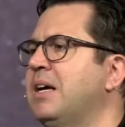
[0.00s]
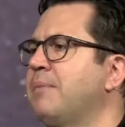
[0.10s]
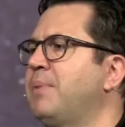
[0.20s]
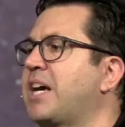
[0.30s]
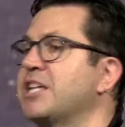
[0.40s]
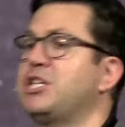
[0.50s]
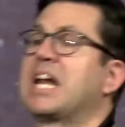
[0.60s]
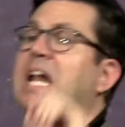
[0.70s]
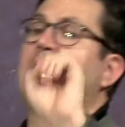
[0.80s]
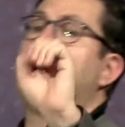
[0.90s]
Because you got
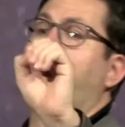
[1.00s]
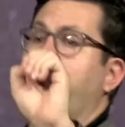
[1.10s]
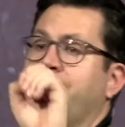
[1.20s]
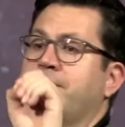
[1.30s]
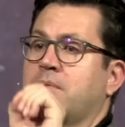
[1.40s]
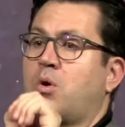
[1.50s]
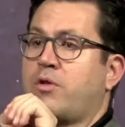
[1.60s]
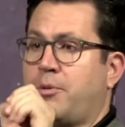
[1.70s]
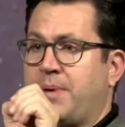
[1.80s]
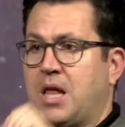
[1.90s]
to love them or
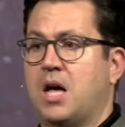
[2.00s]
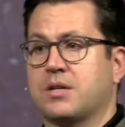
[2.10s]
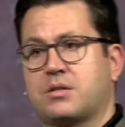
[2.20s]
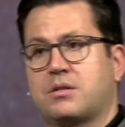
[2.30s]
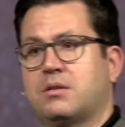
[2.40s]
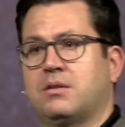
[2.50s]
they'll be lost.